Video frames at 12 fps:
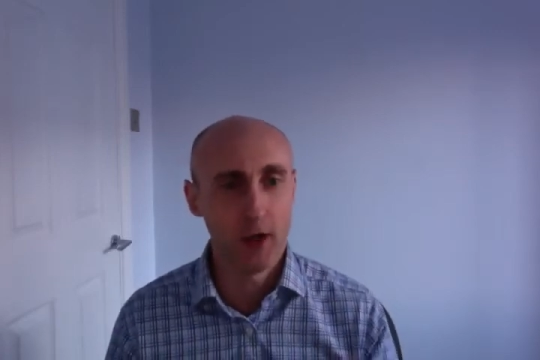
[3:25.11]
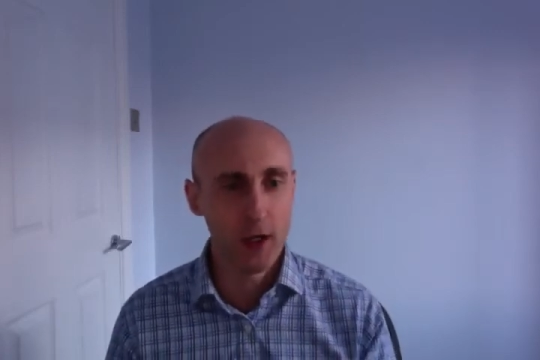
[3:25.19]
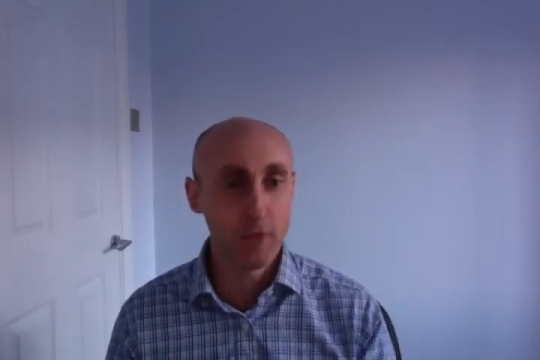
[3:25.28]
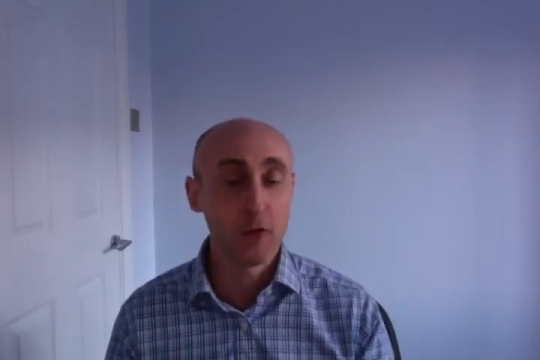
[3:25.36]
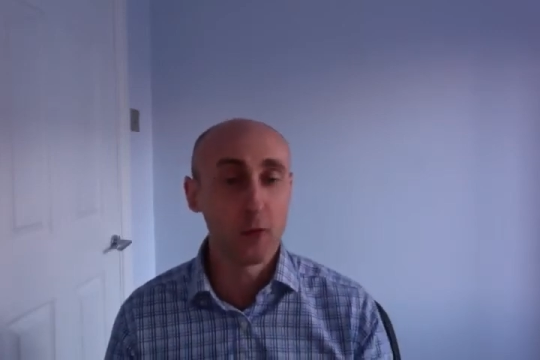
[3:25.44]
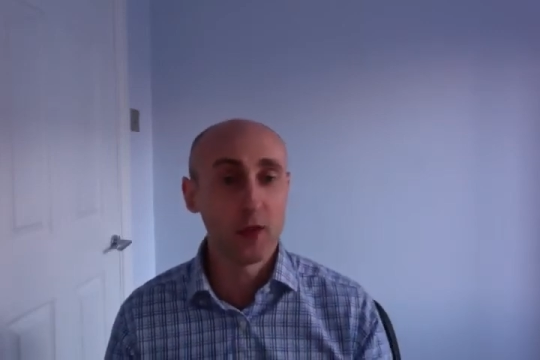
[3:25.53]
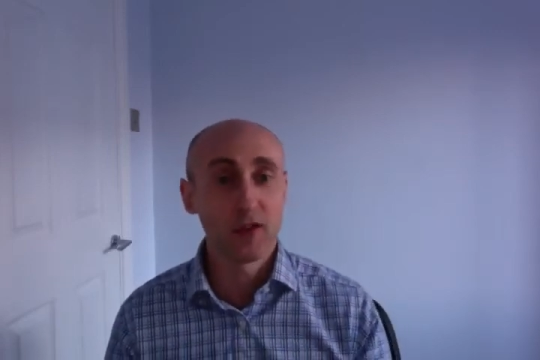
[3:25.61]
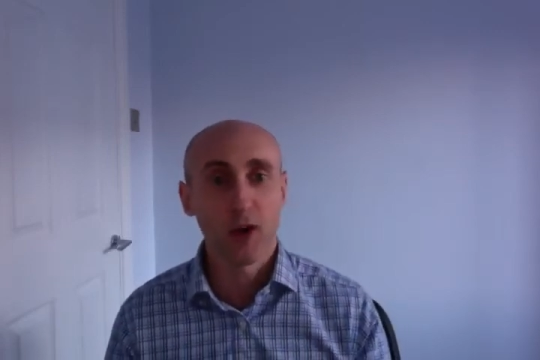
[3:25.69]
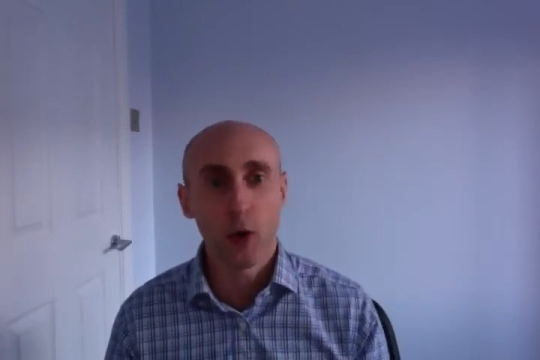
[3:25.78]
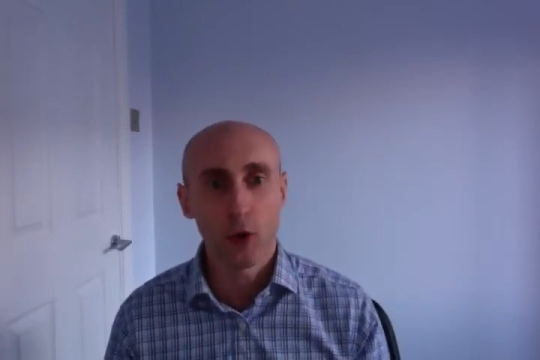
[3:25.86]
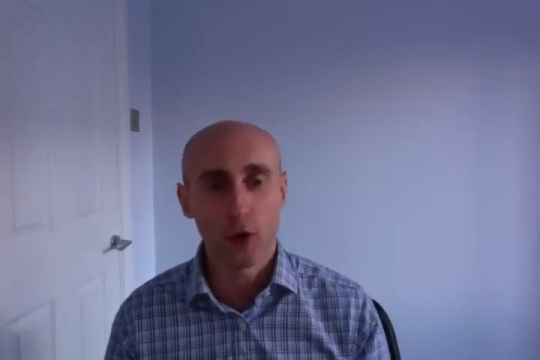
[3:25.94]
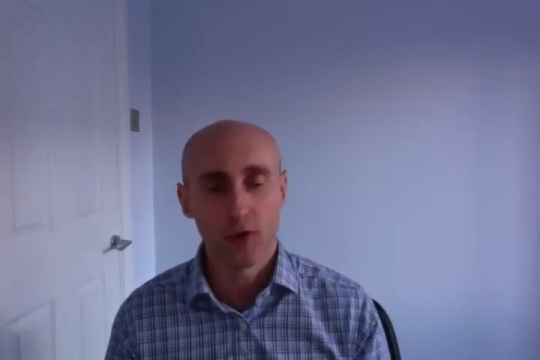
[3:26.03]
If you've been
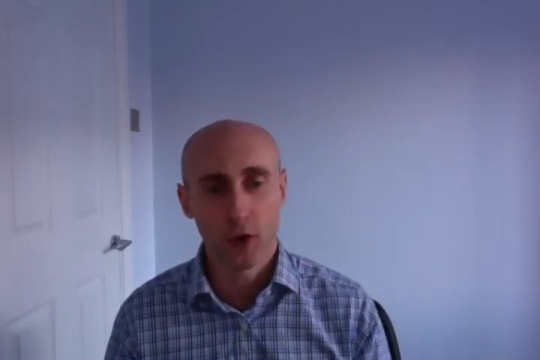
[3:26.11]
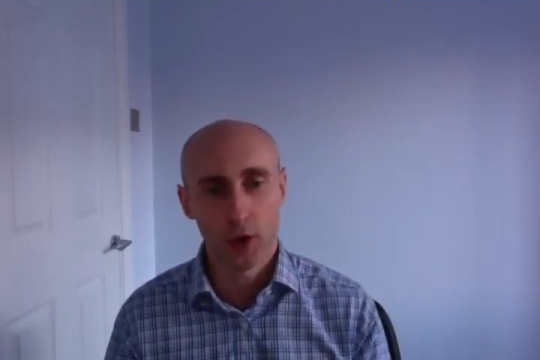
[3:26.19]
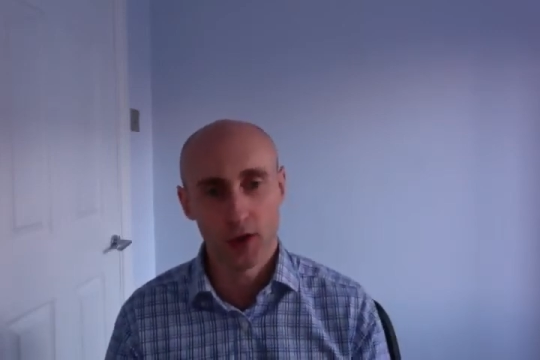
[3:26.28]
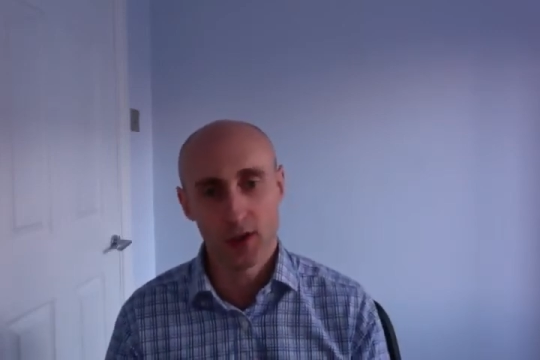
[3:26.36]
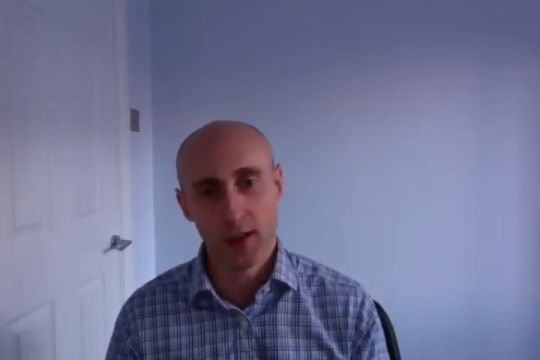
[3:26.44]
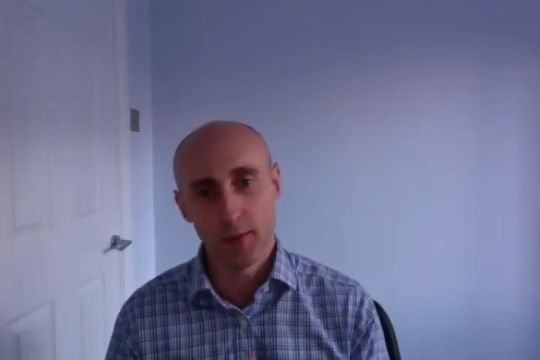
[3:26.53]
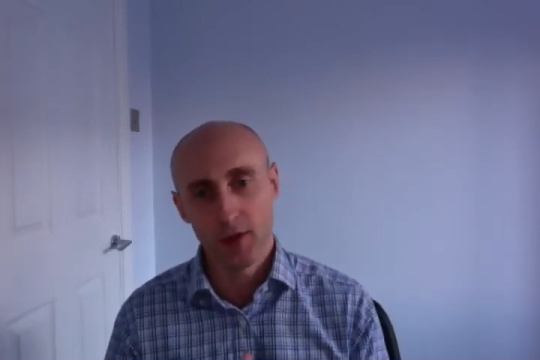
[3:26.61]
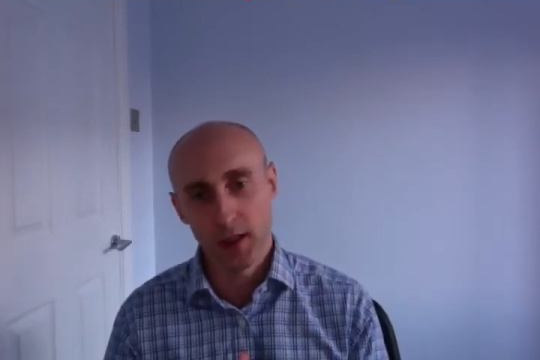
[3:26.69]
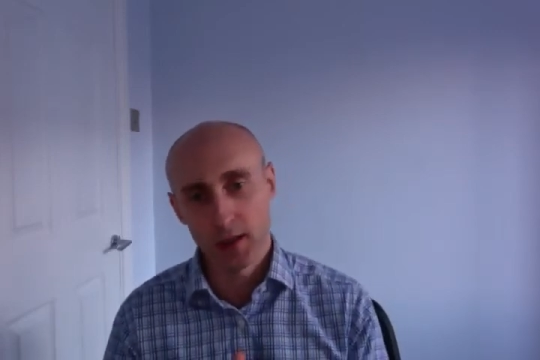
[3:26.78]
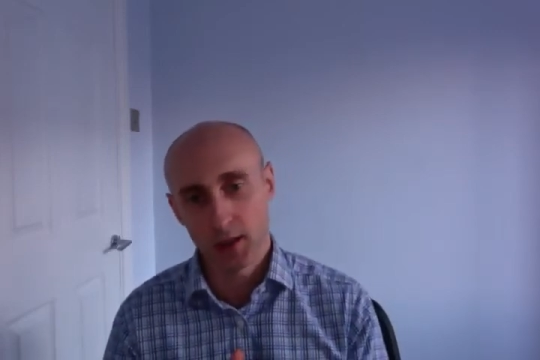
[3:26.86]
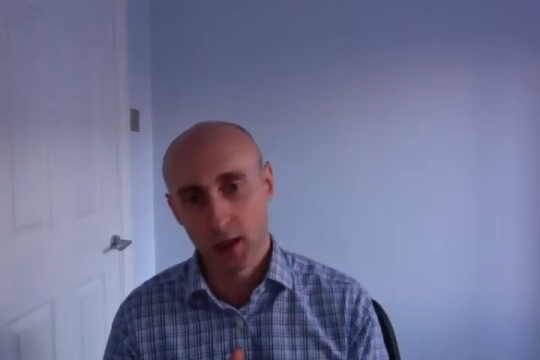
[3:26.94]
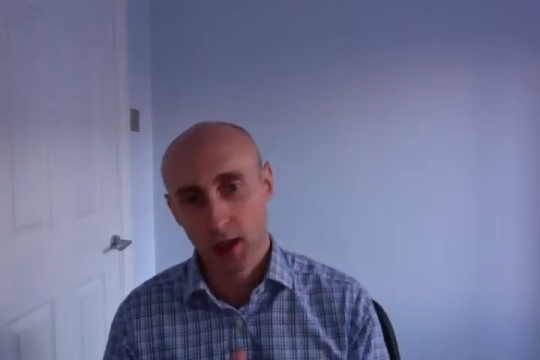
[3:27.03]
told you've got a slip disc,